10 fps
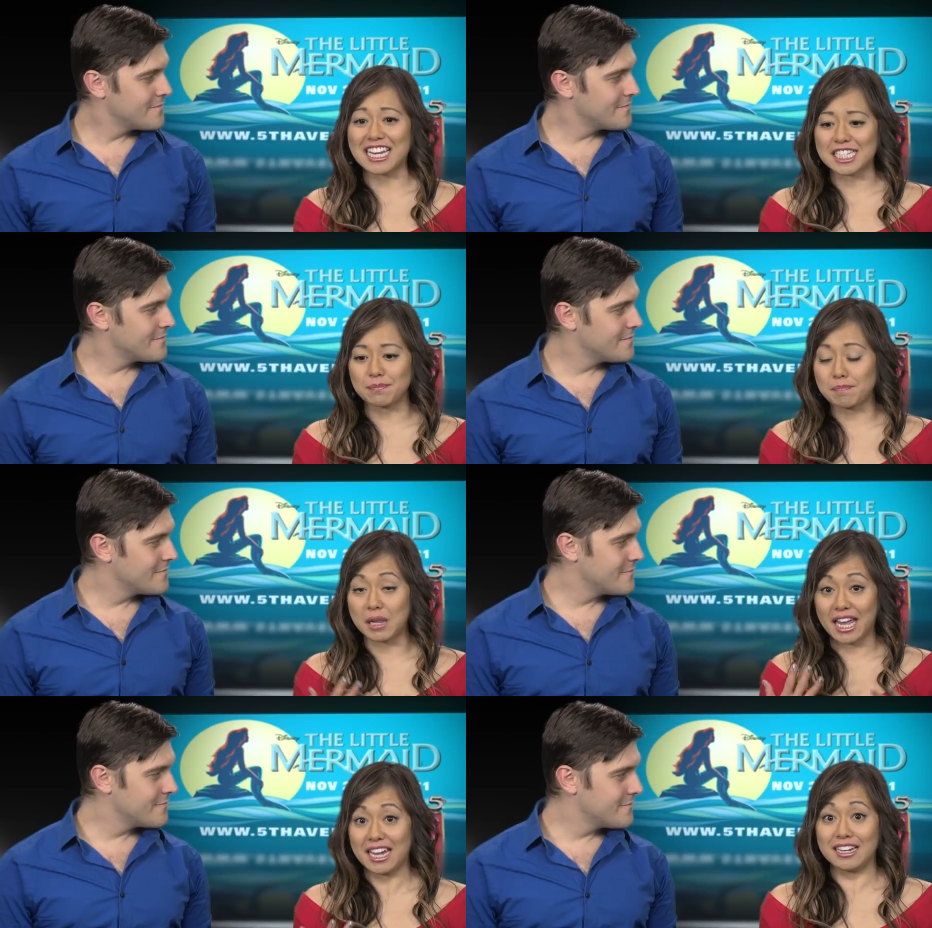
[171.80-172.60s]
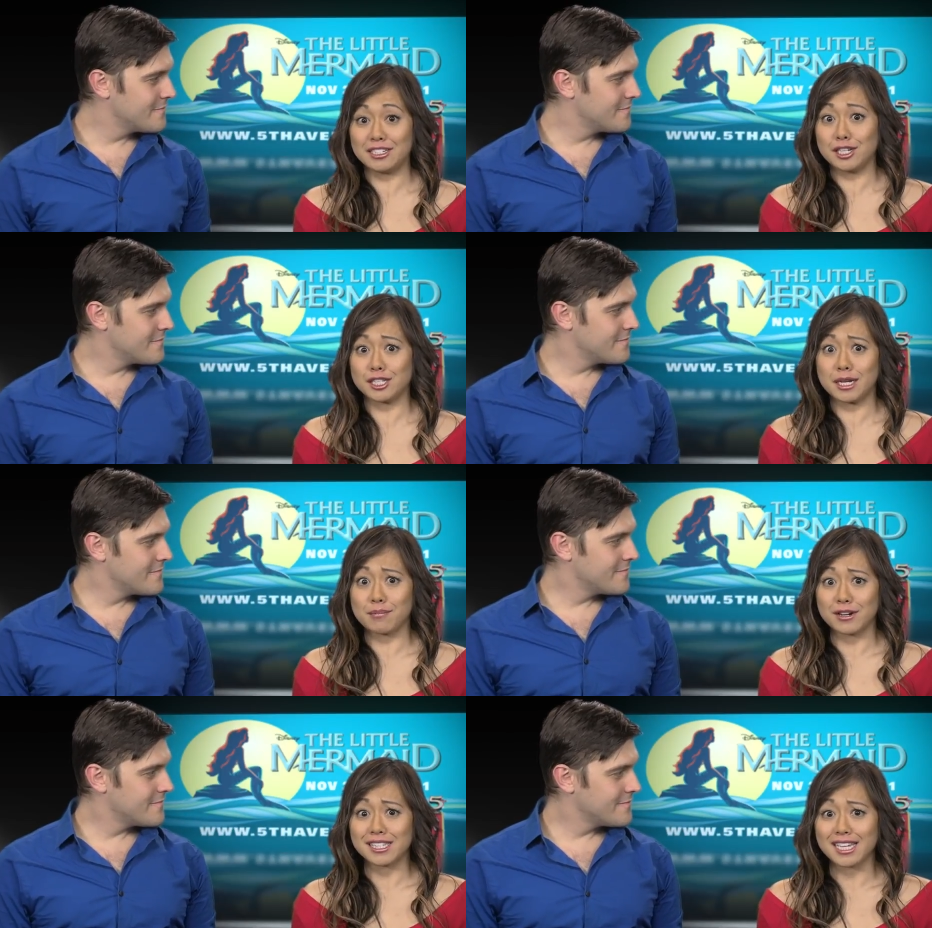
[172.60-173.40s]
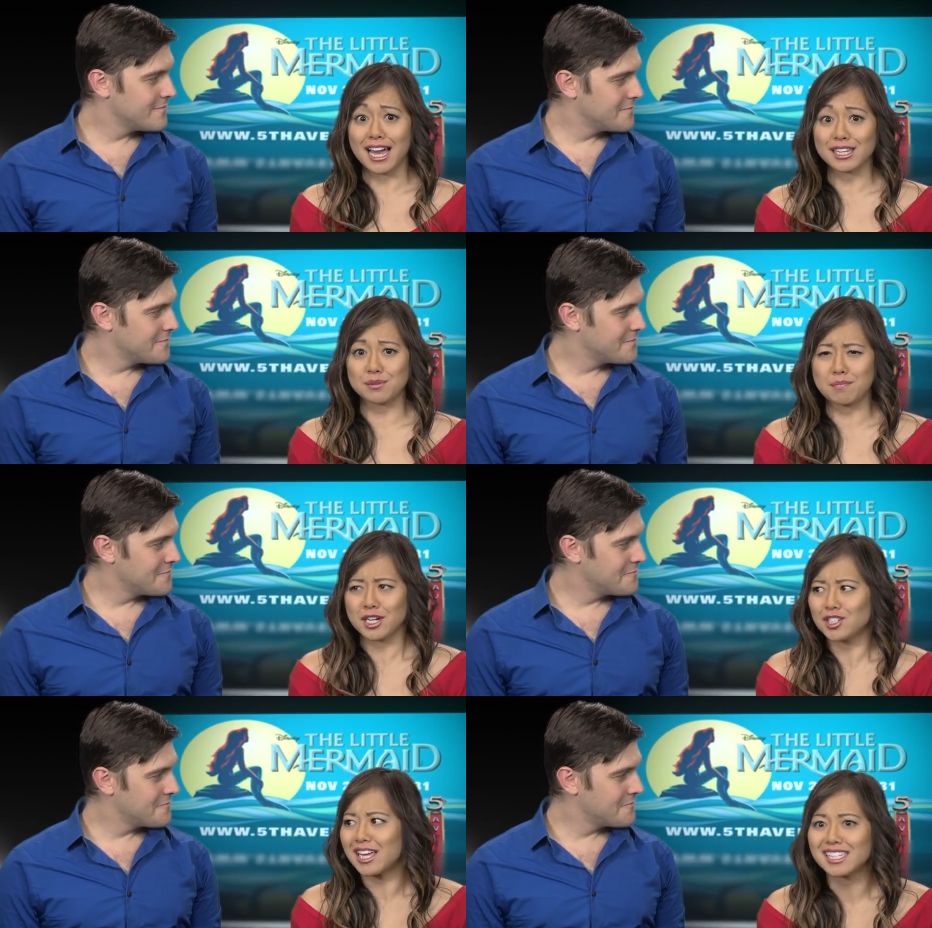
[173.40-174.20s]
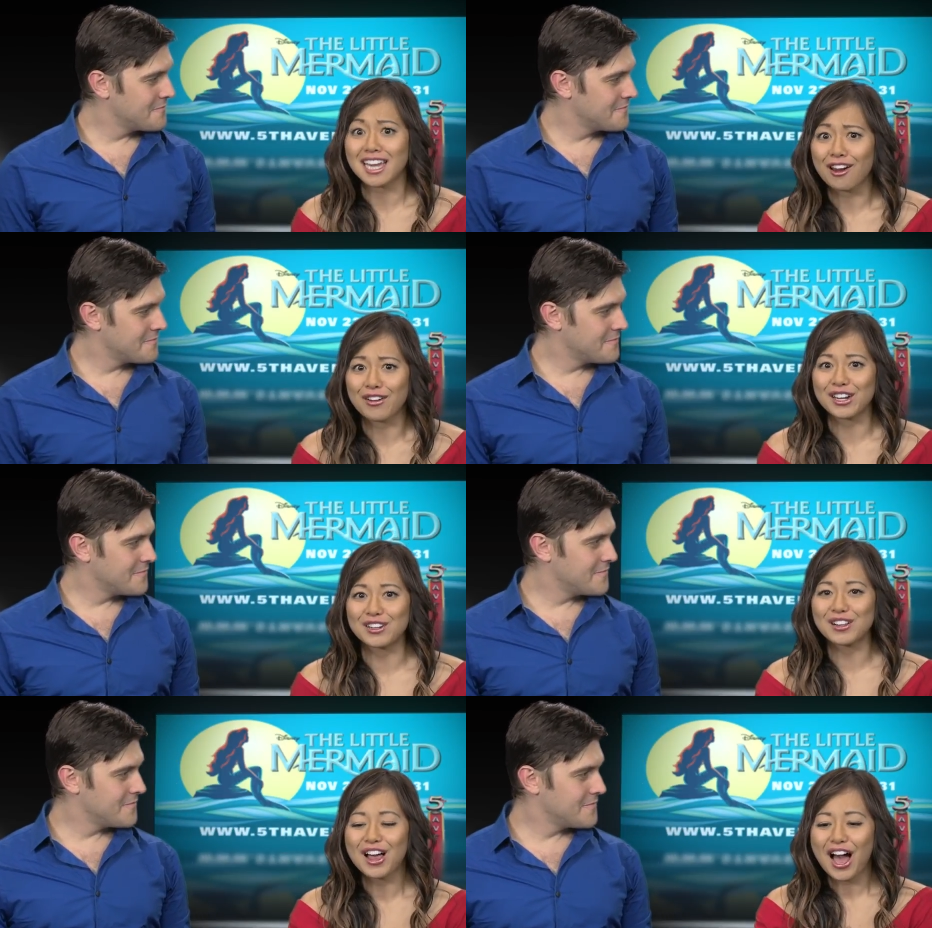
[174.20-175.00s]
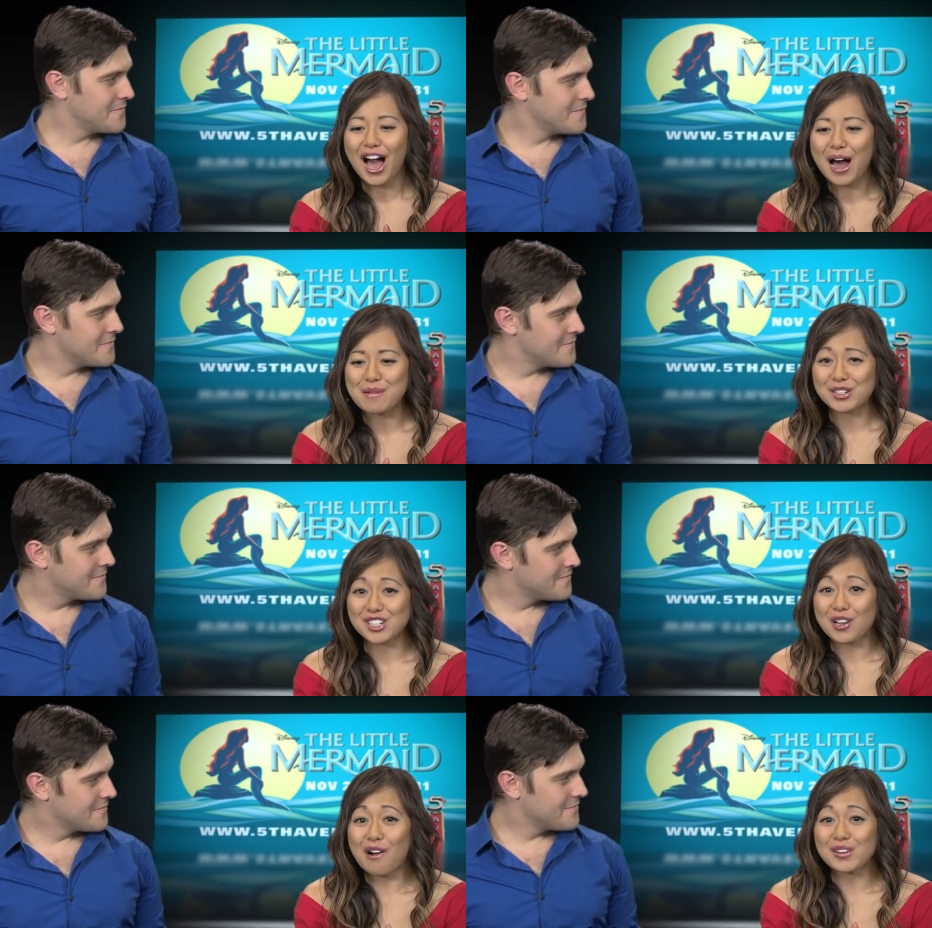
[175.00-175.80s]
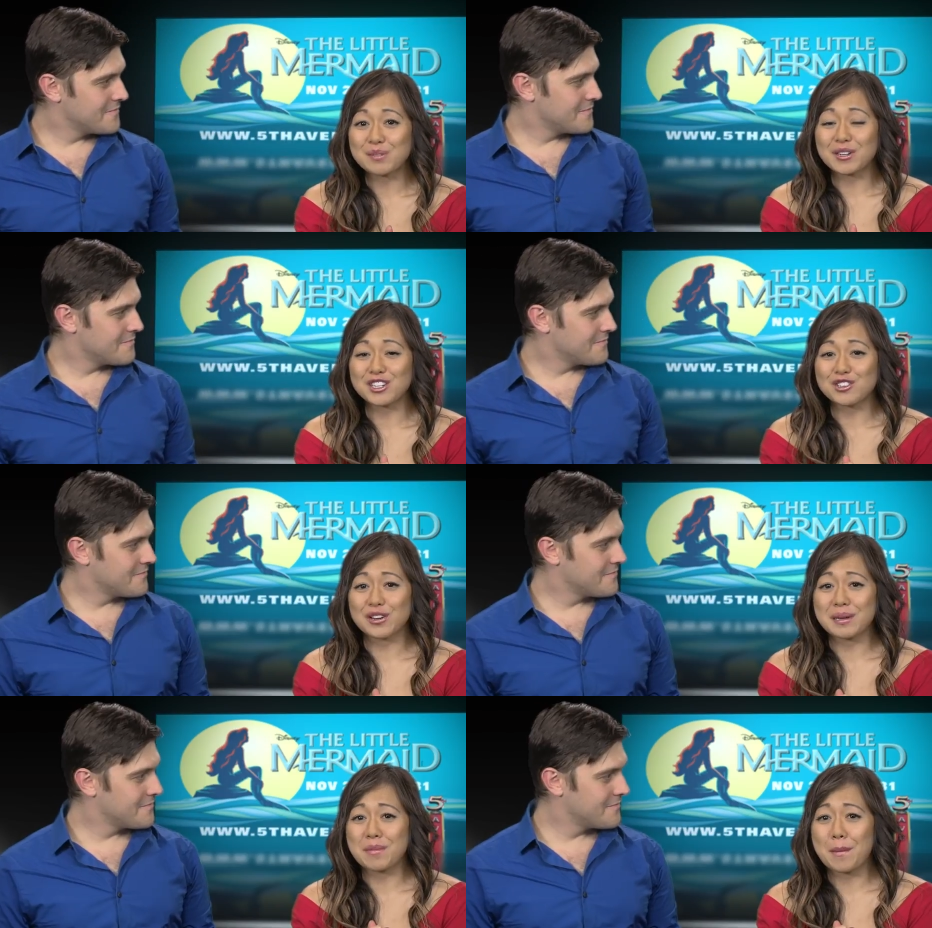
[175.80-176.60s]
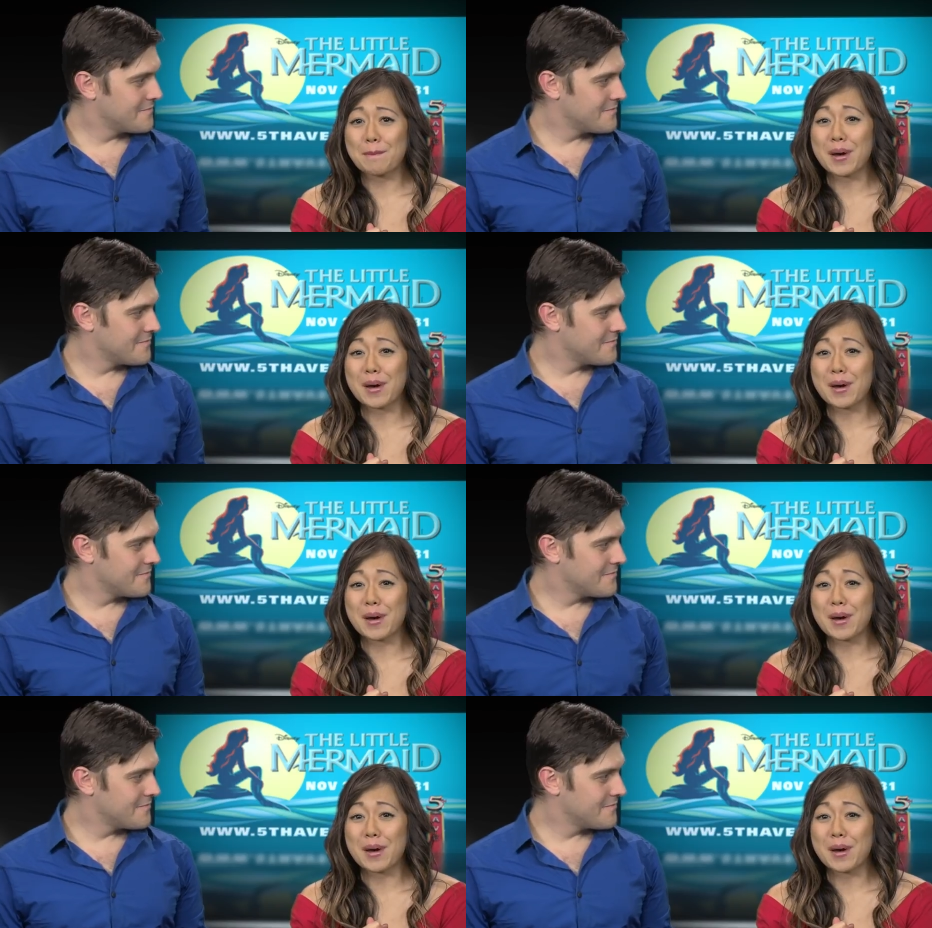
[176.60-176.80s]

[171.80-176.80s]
Speaker 1: get to play a Disney princess, much less Ariel, which has always been a dream.